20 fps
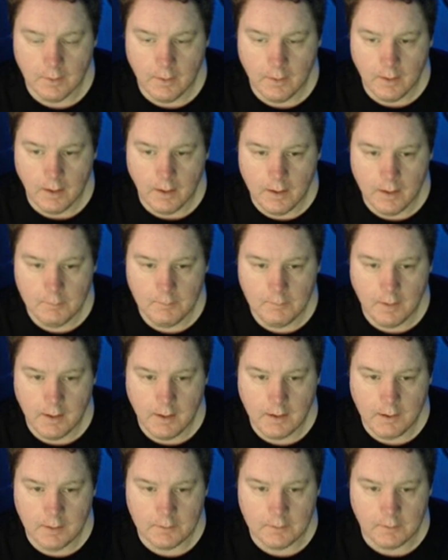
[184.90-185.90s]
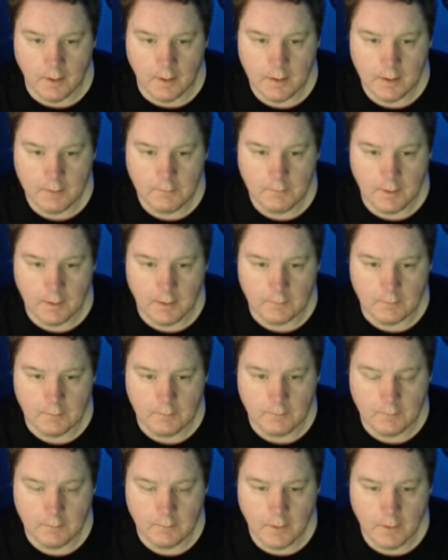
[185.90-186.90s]
MA and I
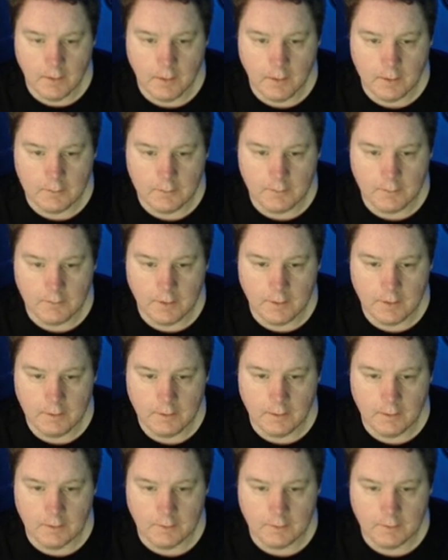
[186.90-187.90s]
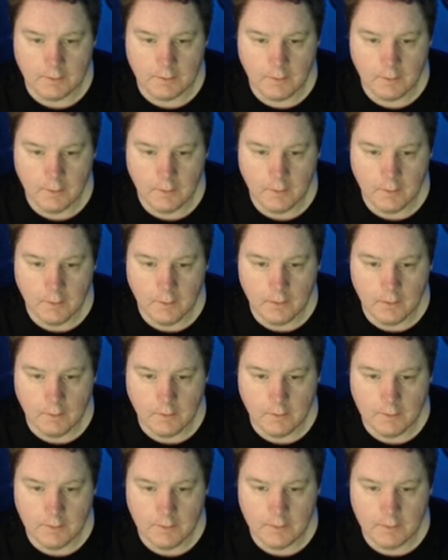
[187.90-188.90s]
bands, and the Z disc,
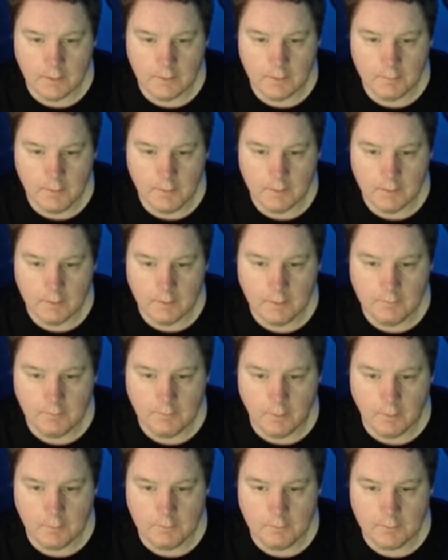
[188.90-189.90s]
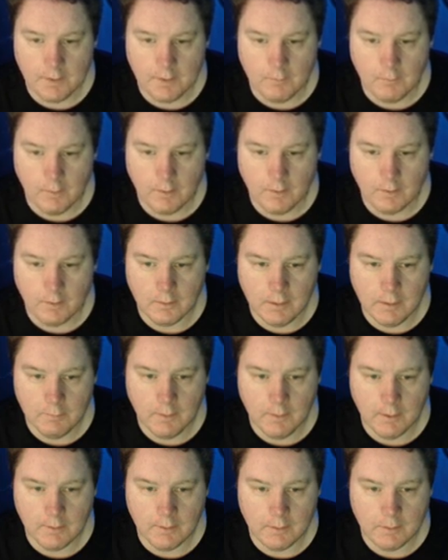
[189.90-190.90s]
which unexpectedly forms a more
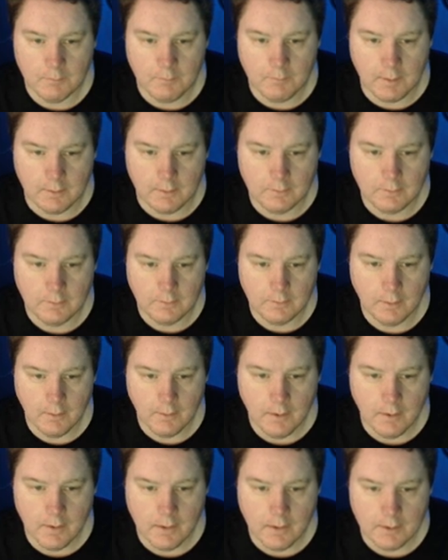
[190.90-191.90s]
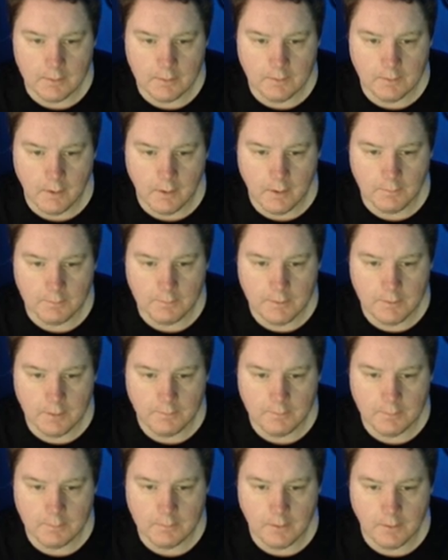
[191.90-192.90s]
irregular mesh and adopts
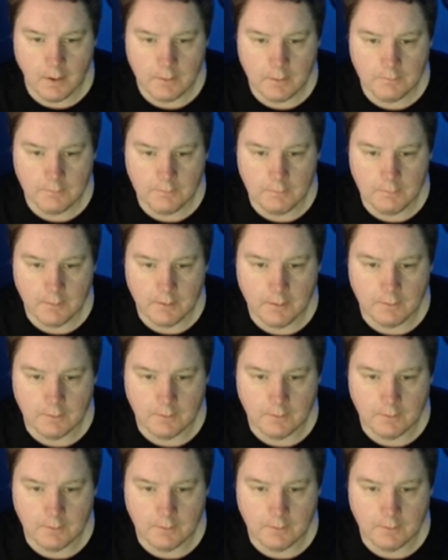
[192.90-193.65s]
different conformations.